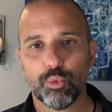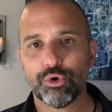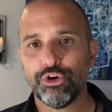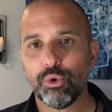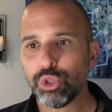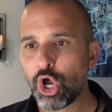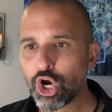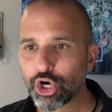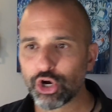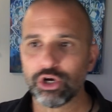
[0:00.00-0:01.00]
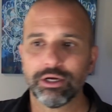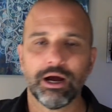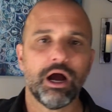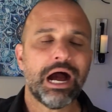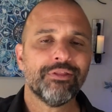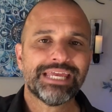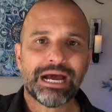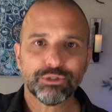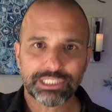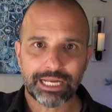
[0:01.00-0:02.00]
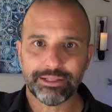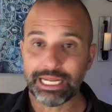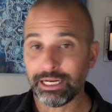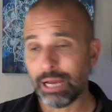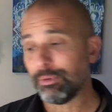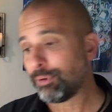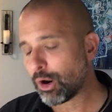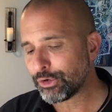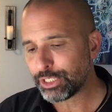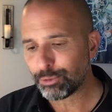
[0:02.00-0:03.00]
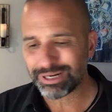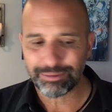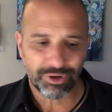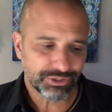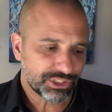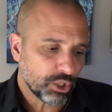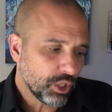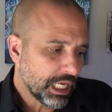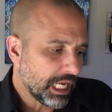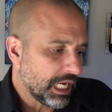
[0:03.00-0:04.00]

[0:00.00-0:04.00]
we're no longer on the outside of that. I'm a partier, but I'm also